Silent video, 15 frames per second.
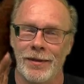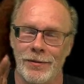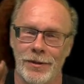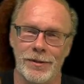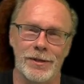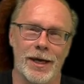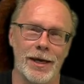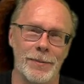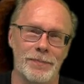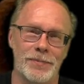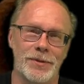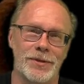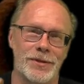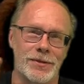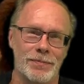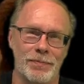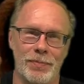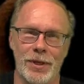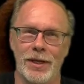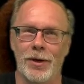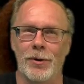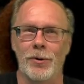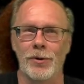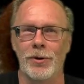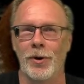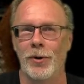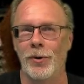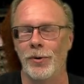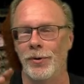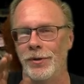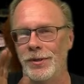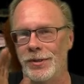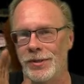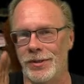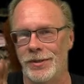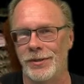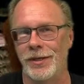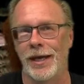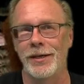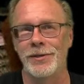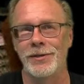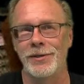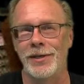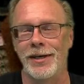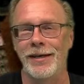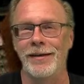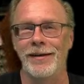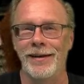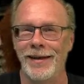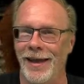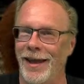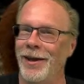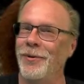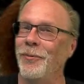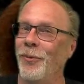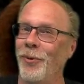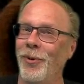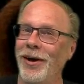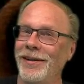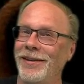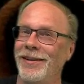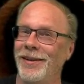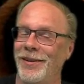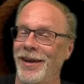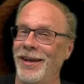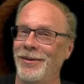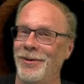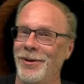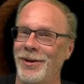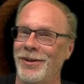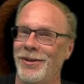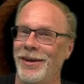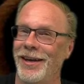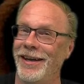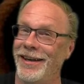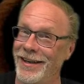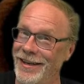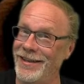the types, PO codes, testing, and what do they look like